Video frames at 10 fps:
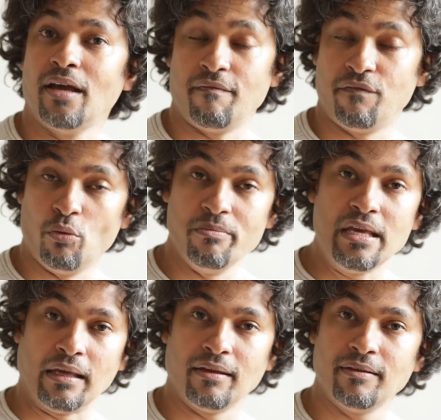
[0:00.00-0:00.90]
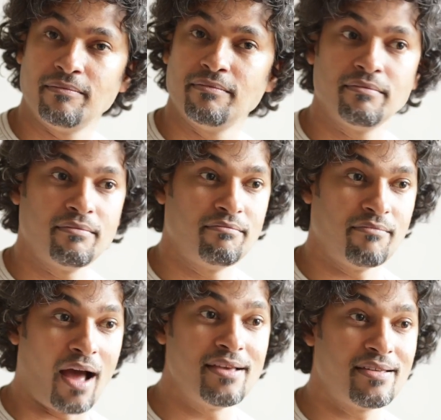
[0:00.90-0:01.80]
And for me,
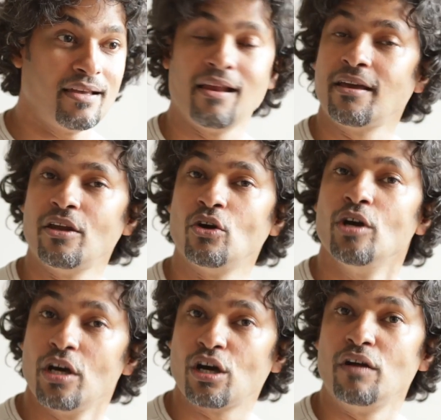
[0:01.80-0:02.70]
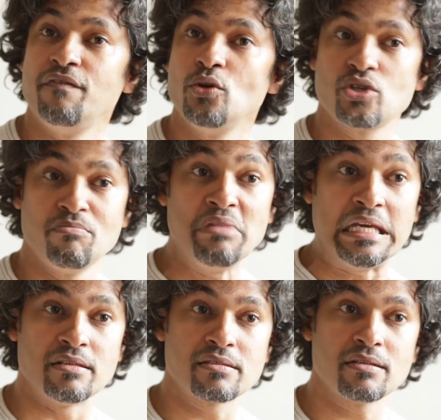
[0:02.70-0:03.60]
I say, confusion
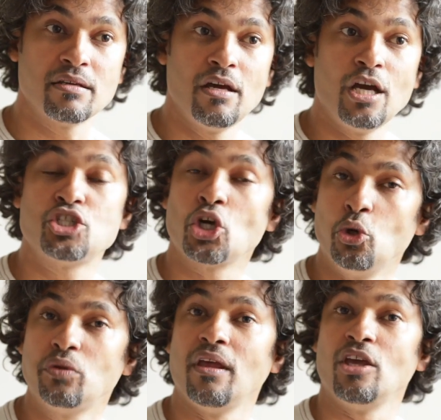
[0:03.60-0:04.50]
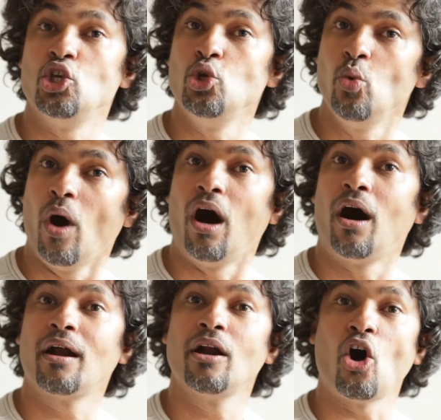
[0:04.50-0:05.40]
means it's a good thing. You
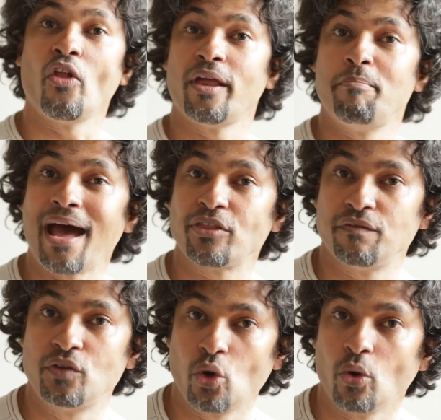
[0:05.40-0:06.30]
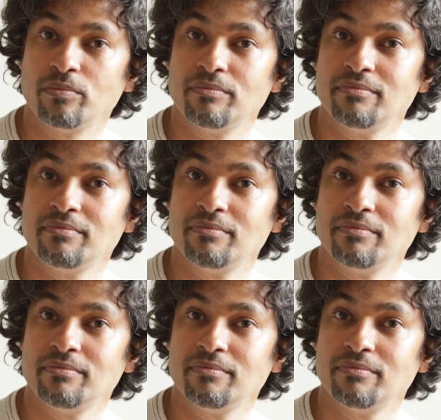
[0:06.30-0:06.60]
are on that path of growth.